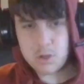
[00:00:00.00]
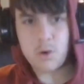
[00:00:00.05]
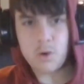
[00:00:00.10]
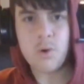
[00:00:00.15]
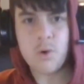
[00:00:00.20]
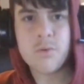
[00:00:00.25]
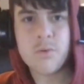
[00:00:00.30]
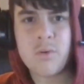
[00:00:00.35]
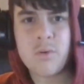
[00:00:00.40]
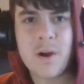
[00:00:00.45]

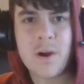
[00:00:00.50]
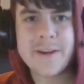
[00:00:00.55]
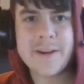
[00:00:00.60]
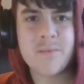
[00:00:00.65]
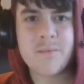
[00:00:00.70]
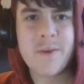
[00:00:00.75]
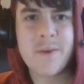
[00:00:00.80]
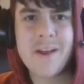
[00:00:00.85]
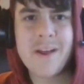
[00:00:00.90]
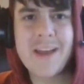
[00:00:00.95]
Alrighty,
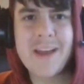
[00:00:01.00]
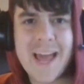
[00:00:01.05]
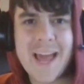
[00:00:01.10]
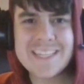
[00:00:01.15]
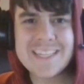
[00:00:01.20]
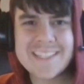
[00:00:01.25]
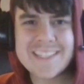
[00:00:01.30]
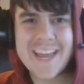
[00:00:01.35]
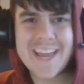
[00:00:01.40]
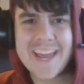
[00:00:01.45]
round
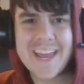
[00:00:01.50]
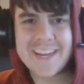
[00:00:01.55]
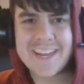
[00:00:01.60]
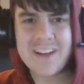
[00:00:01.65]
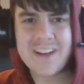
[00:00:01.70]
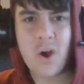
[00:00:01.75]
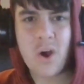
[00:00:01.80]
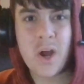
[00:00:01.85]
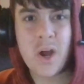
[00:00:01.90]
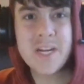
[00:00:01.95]
18.
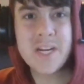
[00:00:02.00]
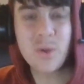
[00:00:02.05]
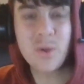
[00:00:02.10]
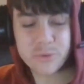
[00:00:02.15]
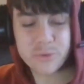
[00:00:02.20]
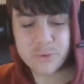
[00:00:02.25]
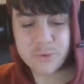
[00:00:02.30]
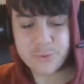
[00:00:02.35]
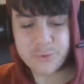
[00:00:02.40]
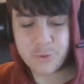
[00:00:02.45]
I did not
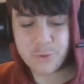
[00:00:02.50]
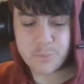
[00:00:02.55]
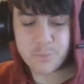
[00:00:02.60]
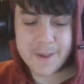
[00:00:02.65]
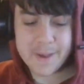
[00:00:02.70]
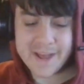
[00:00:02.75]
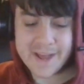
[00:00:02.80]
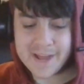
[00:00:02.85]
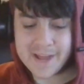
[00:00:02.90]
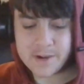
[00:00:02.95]
do too
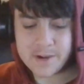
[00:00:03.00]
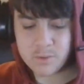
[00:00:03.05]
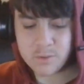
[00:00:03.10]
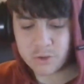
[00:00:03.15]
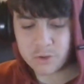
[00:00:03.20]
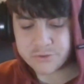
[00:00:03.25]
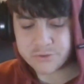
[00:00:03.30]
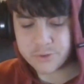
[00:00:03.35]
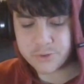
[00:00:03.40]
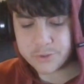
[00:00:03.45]
bad,
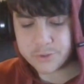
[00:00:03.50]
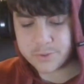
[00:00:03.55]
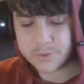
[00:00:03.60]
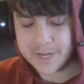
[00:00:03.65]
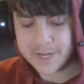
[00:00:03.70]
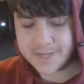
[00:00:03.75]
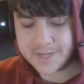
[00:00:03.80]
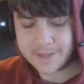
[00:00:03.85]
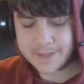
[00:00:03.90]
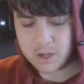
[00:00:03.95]
not too good
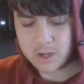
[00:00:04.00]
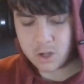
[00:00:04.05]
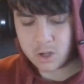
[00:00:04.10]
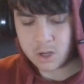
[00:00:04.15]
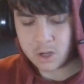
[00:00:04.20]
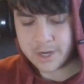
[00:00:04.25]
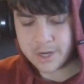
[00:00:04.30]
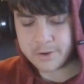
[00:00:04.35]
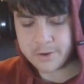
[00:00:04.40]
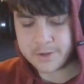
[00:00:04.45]
either.
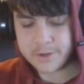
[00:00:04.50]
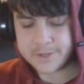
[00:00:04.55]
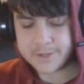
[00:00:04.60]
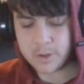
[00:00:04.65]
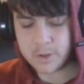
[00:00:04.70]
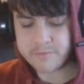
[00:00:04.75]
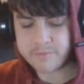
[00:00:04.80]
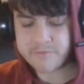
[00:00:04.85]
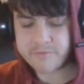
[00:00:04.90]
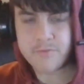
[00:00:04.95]
I only
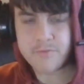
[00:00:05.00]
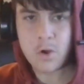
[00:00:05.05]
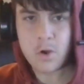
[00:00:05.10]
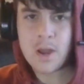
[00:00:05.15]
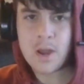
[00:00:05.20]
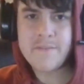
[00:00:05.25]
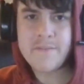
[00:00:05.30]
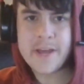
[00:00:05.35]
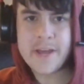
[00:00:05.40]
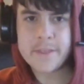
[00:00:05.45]
got
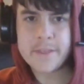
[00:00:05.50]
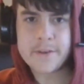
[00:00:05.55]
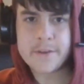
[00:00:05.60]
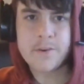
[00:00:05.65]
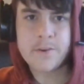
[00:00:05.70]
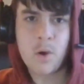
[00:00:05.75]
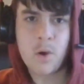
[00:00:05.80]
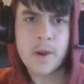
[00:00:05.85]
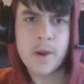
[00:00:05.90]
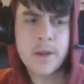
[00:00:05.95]
5 out of the
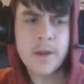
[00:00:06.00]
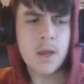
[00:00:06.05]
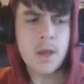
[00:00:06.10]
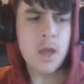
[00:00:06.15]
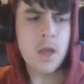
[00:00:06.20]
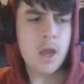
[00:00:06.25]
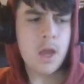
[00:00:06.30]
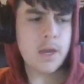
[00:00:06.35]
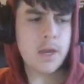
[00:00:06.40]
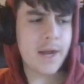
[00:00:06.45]
9.
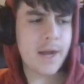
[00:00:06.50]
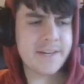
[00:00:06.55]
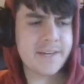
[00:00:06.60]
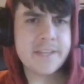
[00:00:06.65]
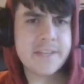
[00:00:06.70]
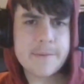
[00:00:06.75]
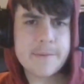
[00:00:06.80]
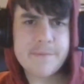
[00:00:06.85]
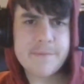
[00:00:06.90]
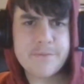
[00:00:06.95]
I did
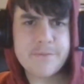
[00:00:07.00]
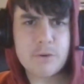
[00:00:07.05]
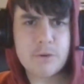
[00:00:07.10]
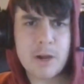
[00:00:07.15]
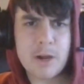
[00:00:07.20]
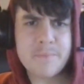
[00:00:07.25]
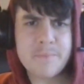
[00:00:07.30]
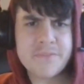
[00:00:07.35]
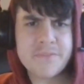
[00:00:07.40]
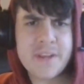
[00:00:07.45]
tip a few
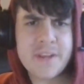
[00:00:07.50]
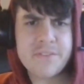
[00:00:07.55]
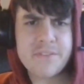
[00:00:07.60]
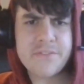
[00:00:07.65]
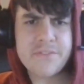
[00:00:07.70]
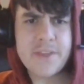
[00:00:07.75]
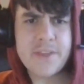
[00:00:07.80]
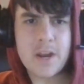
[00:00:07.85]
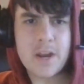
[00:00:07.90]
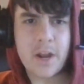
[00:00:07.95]

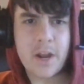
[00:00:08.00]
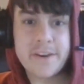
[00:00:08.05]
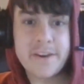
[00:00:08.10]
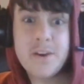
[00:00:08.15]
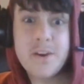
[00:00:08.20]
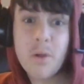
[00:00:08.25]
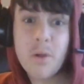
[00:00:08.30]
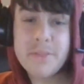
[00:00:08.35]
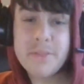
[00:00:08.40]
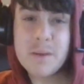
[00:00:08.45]
upsets that I did
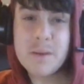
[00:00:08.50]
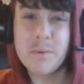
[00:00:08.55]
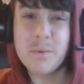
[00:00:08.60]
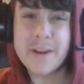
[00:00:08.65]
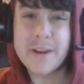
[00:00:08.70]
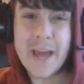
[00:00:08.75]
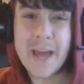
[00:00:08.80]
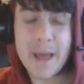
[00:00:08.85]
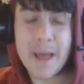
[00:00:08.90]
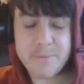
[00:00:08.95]
not think were
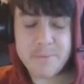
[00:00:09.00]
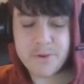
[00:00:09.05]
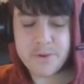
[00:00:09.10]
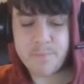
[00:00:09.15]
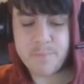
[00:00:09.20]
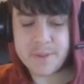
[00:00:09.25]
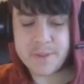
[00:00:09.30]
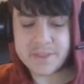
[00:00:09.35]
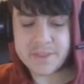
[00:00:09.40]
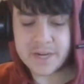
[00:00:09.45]
going to
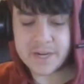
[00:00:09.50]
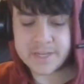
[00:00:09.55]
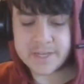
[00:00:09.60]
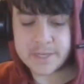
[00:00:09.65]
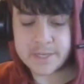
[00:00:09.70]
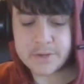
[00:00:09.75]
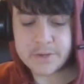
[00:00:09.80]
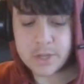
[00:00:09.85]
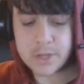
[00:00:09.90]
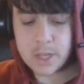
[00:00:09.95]
happen, but they
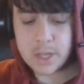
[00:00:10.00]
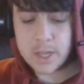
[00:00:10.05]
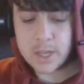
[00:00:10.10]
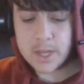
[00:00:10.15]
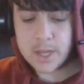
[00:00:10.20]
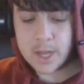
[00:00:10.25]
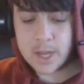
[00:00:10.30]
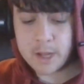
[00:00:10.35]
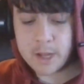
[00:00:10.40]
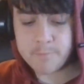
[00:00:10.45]
did.
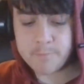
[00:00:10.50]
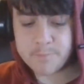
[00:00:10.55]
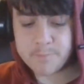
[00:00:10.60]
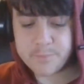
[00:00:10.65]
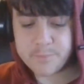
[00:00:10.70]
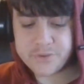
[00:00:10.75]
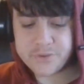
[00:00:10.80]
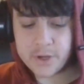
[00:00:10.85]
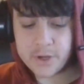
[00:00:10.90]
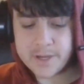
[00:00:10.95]
Um,
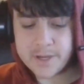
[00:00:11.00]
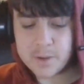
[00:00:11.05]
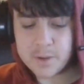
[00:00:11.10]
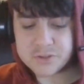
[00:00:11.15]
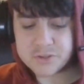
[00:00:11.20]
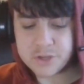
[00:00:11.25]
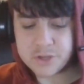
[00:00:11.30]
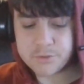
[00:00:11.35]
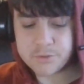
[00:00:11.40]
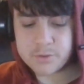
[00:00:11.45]
so yeah, let's
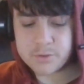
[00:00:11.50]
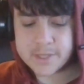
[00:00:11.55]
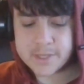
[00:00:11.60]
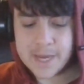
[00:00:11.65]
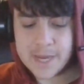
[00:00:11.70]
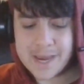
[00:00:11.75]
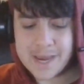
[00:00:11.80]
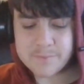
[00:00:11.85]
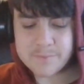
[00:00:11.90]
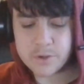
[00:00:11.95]
get through the
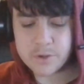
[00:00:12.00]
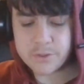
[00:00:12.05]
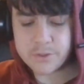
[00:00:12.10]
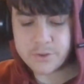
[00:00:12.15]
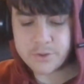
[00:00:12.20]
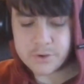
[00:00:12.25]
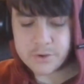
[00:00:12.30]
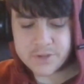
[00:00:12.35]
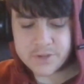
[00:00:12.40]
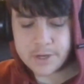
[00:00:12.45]
game. So
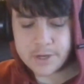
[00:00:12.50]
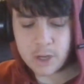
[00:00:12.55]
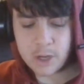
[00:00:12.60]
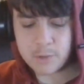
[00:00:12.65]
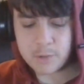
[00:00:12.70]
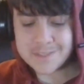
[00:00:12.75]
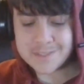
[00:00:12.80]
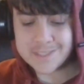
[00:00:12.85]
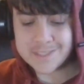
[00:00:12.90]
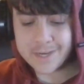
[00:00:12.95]
Thursday
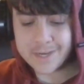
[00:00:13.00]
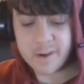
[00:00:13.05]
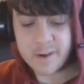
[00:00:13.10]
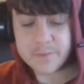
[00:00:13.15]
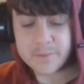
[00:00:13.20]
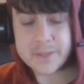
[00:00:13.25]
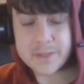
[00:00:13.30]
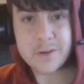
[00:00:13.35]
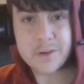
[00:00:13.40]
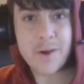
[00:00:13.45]
night, we started off
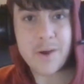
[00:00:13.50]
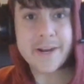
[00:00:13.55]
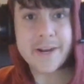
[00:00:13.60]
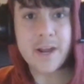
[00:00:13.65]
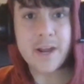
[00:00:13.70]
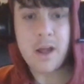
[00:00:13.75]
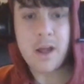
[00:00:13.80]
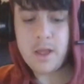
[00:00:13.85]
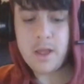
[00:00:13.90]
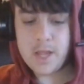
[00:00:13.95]
with a
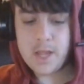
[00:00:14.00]
cracker.